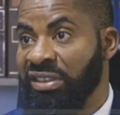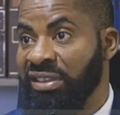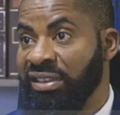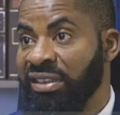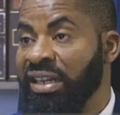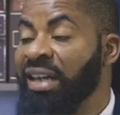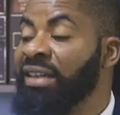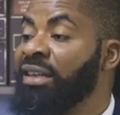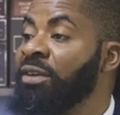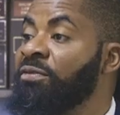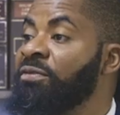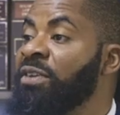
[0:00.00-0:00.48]

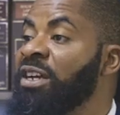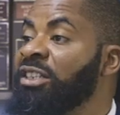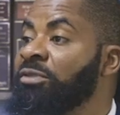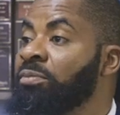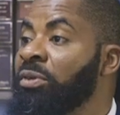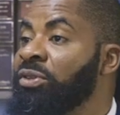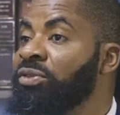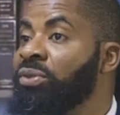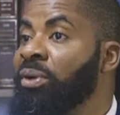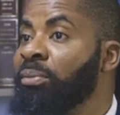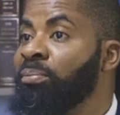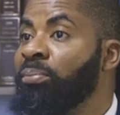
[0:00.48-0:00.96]
The difference
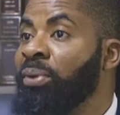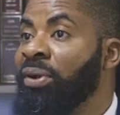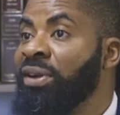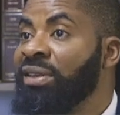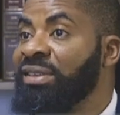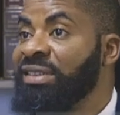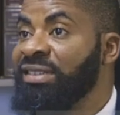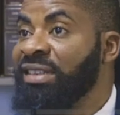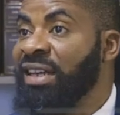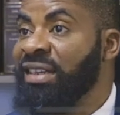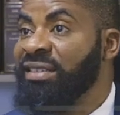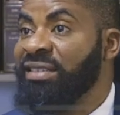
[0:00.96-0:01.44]
between
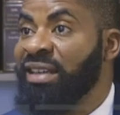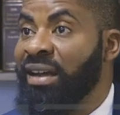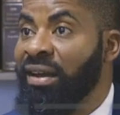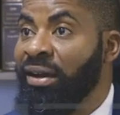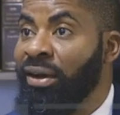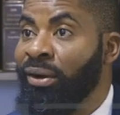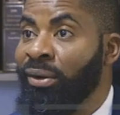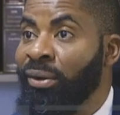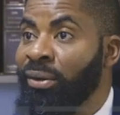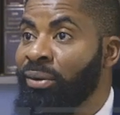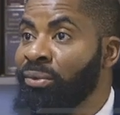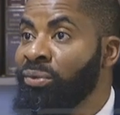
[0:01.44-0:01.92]
politicians and
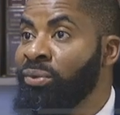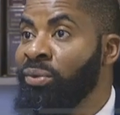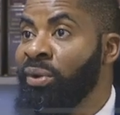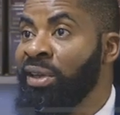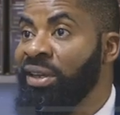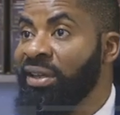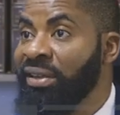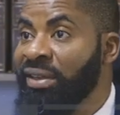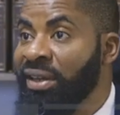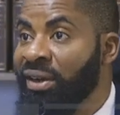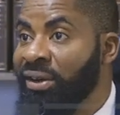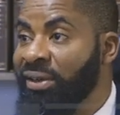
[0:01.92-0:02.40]

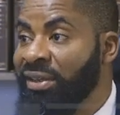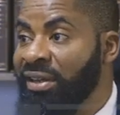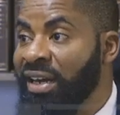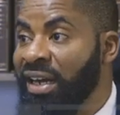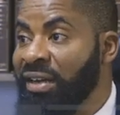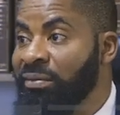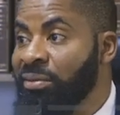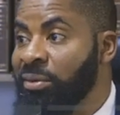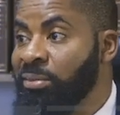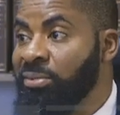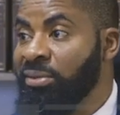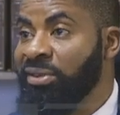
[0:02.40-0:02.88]
we, the
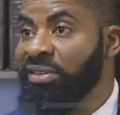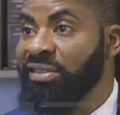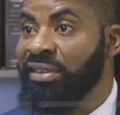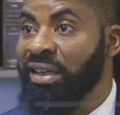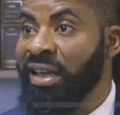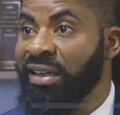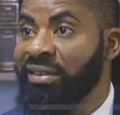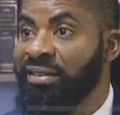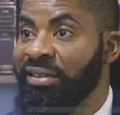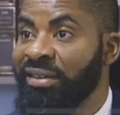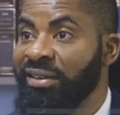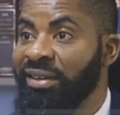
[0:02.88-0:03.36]
ordinary people, is
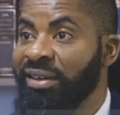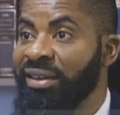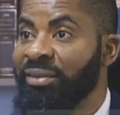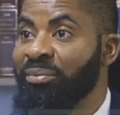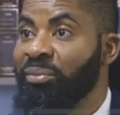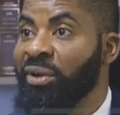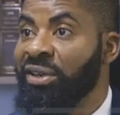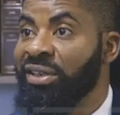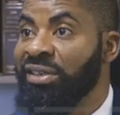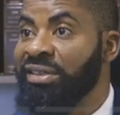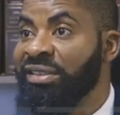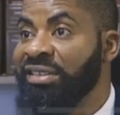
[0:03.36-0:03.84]
that
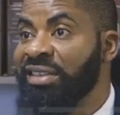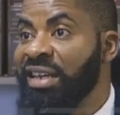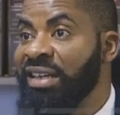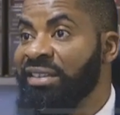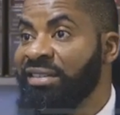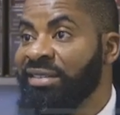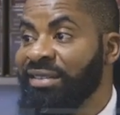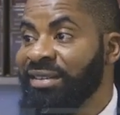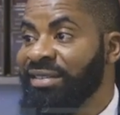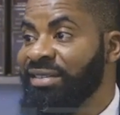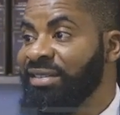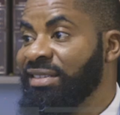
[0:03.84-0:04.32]

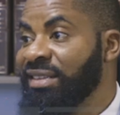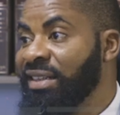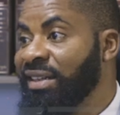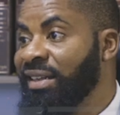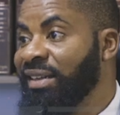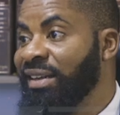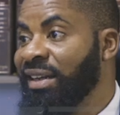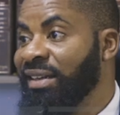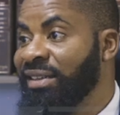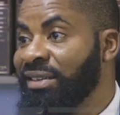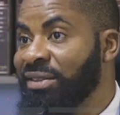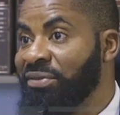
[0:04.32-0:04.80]
politicians reason
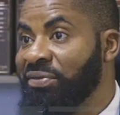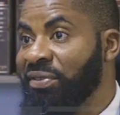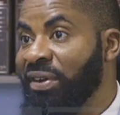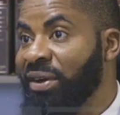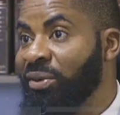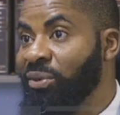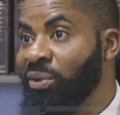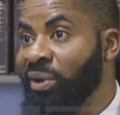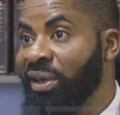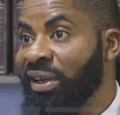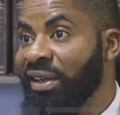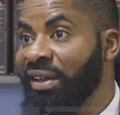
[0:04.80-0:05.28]
in a
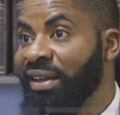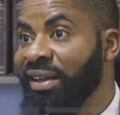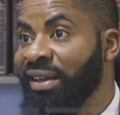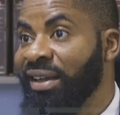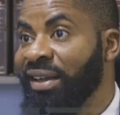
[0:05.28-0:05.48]
different way.